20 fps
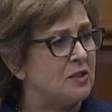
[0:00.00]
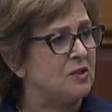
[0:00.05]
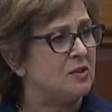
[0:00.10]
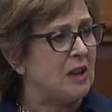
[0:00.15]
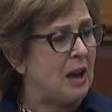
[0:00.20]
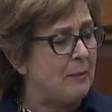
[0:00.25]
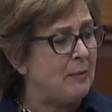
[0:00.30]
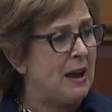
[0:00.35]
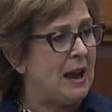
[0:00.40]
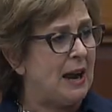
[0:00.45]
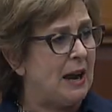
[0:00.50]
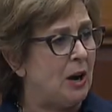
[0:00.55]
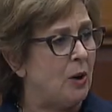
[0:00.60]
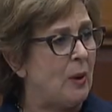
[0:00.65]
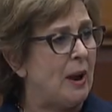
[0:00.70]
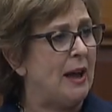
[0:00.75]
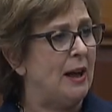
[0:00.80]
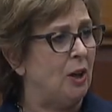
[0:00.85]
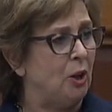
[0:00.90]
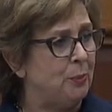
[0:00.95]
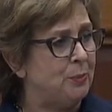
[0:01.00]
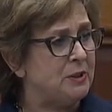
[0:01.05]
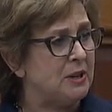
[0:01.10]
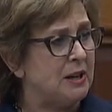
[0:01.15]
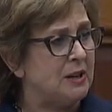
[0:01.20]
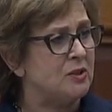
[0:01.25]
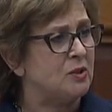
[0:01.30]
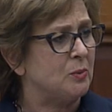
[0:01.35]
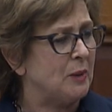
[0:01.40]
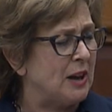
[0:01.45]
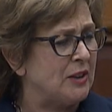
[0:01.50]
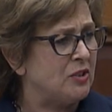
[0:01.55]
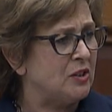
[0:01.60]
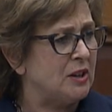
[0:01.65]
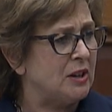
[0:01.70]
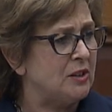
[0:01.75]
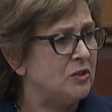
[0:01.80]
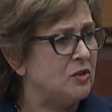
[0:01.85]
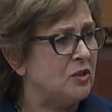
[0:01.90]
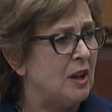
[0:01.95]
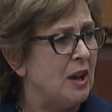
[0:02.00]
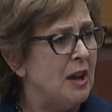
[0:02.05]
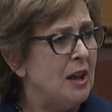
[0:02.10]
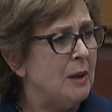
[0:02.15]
somehow helped his residents